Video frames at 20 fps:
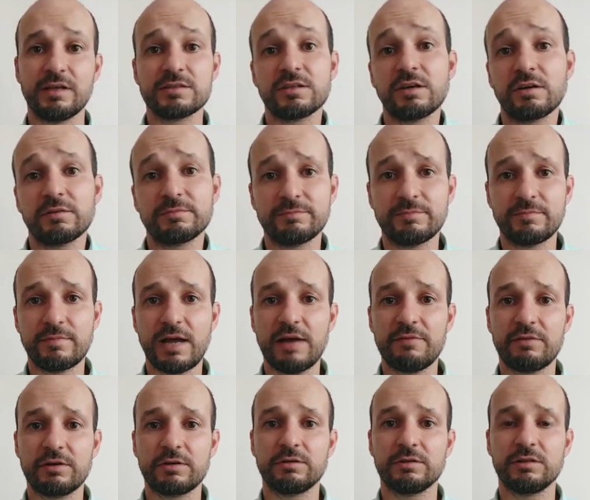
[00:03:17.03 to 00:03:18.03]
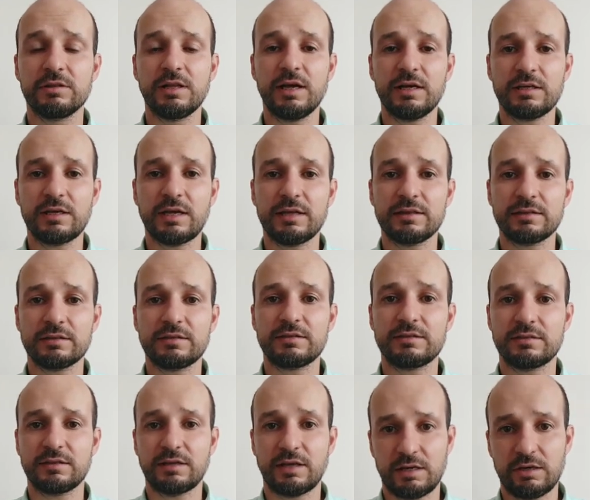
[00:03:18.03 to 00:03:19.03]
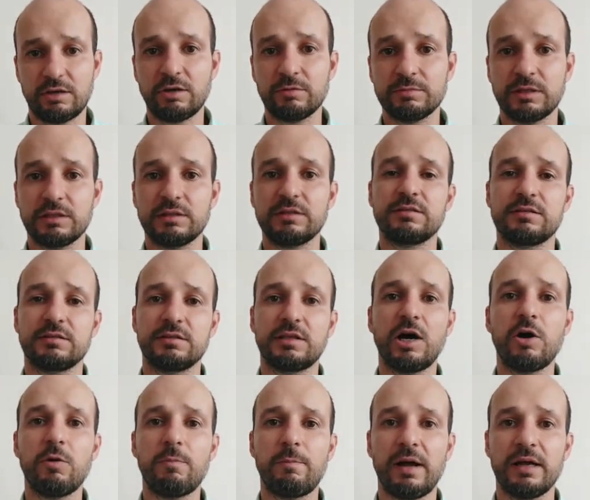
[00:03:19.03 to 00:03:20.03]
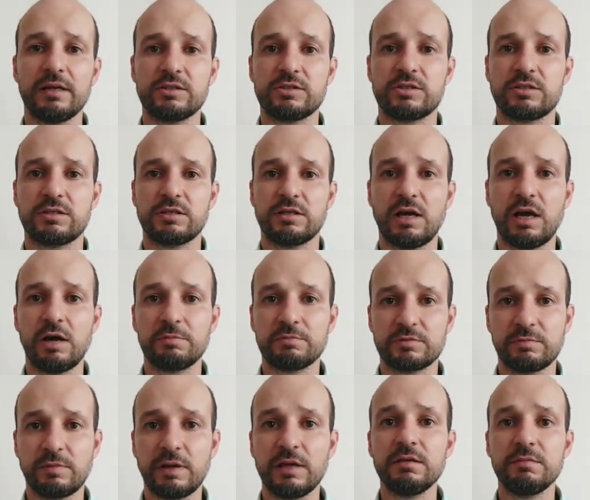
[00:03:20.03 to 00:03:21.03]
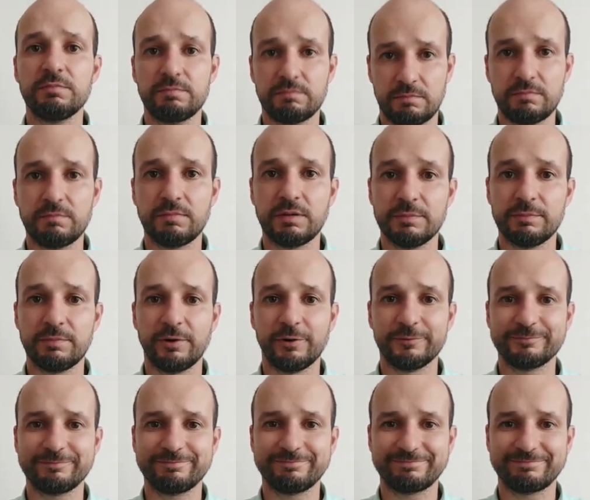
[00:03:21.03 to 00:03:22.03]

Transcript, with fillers: So have a good luck and I hope that Taopatch helps many people.